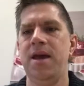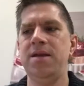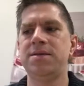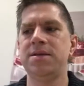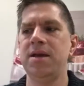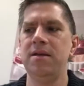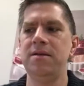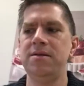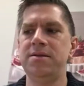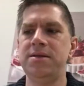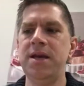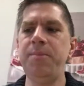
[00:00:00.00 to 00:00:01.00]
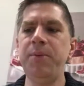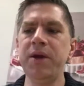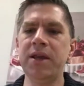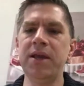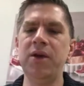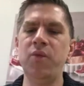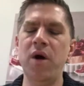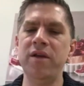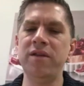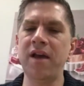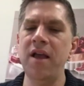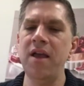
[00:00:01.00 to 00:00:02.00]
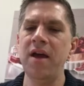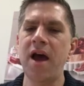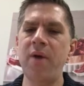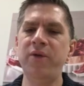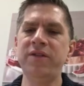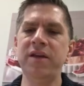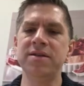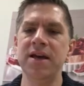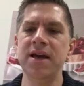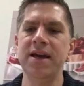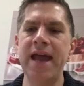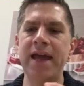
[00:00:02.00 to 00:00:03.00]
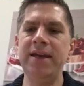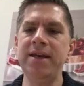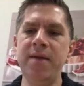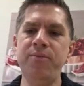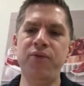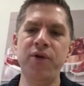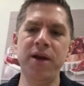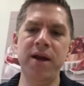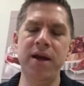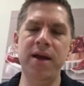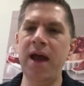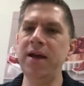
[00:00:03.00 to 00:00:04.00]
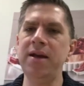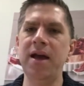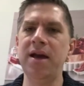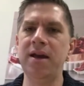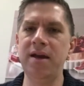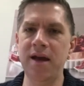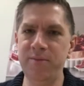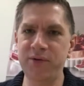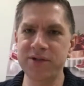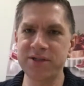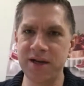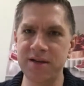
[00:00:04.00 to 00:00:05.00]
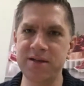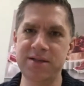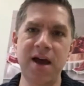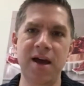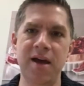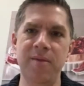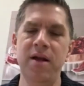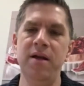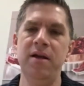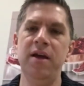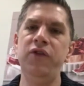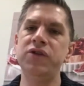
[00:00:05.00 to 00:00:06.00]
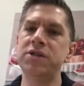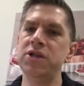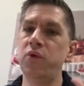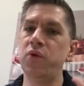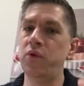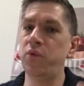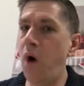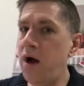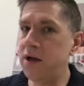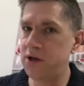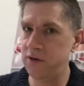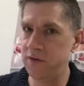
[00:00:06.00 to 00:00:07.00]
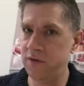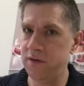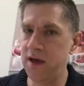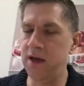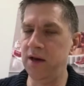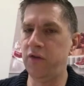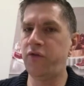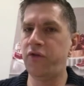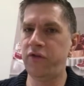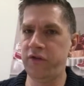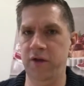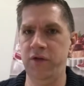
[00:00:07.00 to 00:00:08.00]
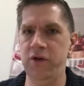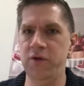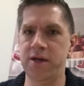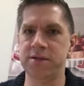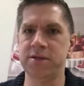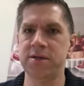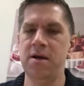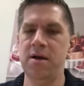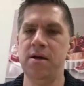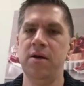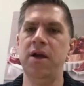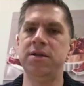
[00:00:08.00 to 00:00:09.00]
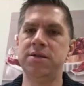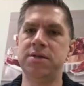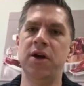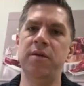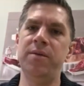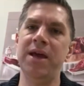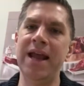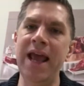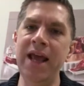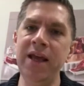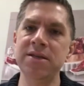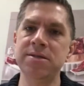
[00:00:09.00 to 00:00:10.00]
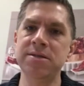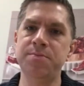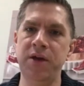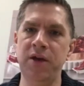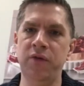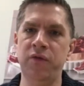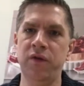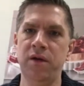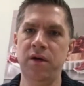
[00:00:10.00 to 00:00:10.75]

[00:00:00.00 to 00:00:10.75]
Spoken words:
It's typically, I would say this, 99.9999% of the time, if you see the word Wagyu and it's for sale in the US, it's going to be an Angus beef